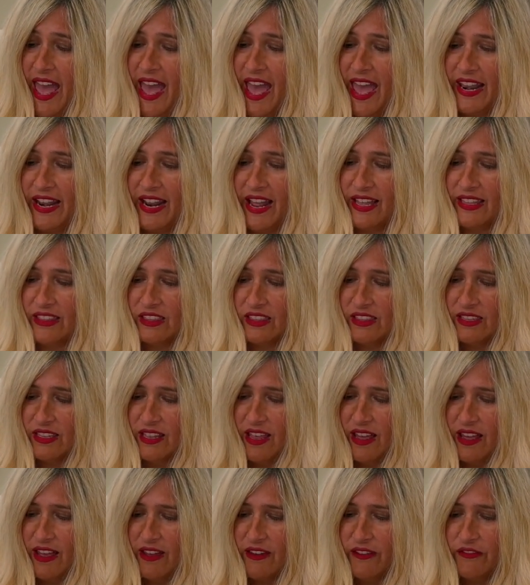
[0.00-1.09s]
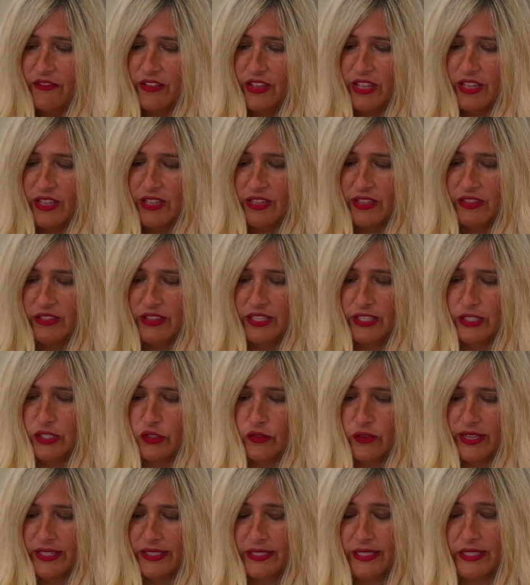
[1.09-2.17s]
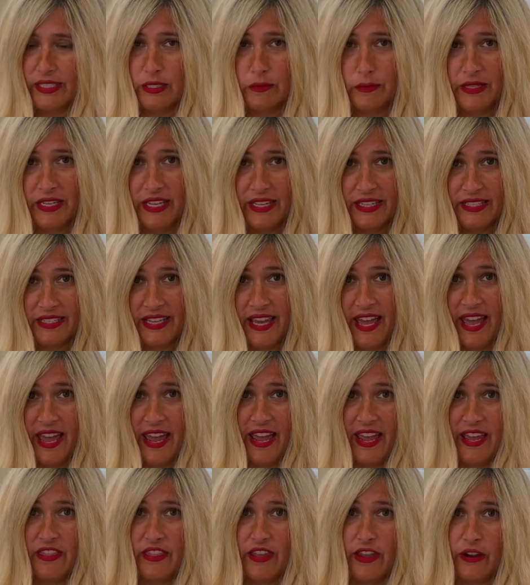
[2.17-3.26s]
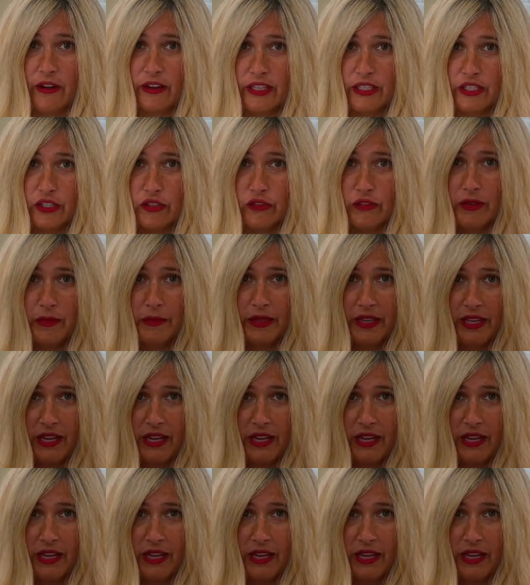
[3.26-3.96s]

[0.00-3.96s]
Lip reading: And I love these dresses because A, they are extremely